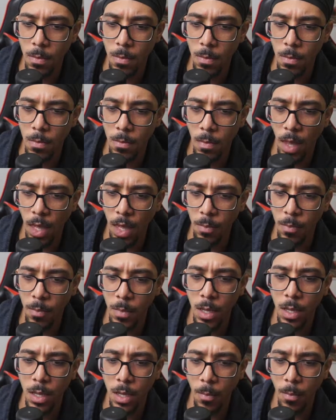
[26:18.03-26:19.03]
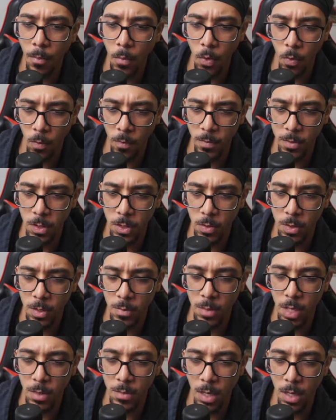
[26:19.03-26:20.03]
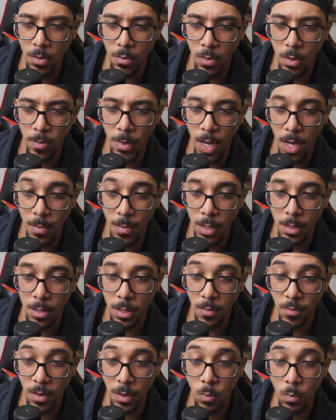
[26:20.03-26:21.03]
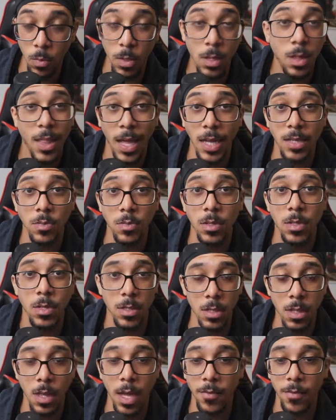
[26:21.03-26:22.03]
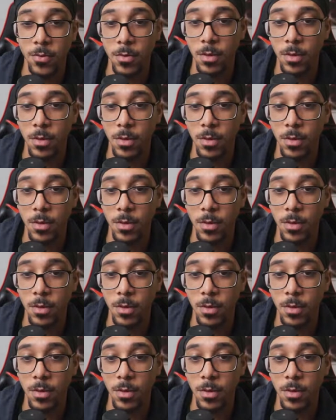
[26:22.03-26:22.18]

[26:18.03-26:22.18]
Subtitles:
make me move. So sometimes I have to remind myself, and that's what this live stream